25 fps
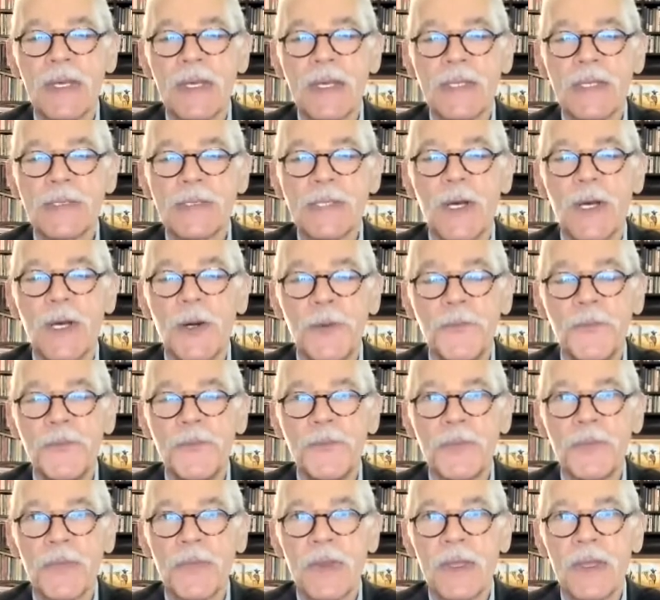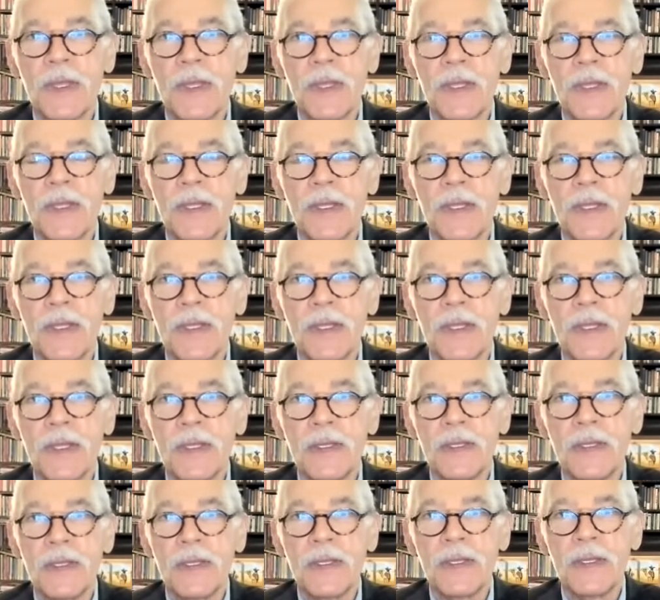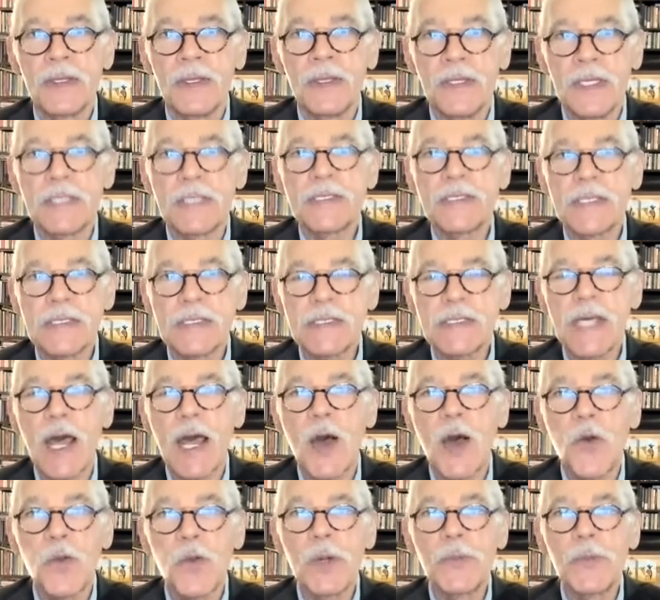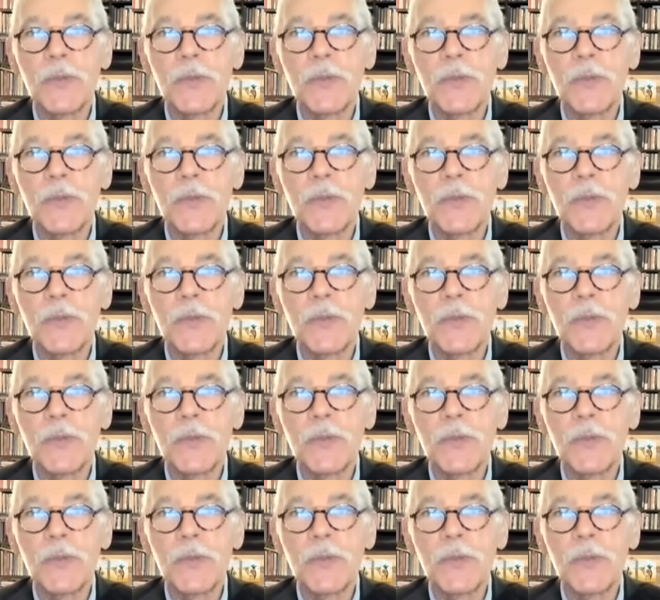So, this is how we